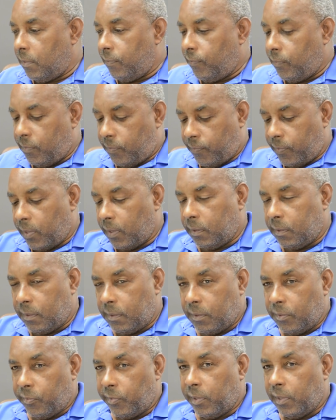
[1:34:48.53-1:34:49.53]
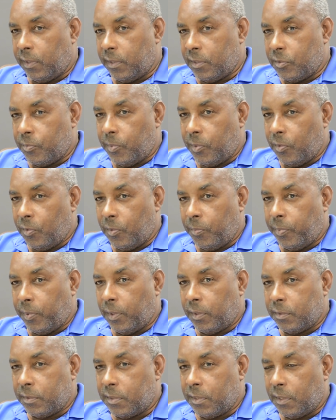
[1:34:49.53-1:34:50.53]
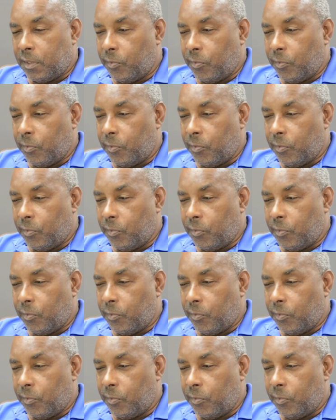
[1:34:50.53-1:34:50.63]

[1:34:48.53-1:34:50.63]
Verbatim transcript: If you'd felt, you realised there'd be no pulse,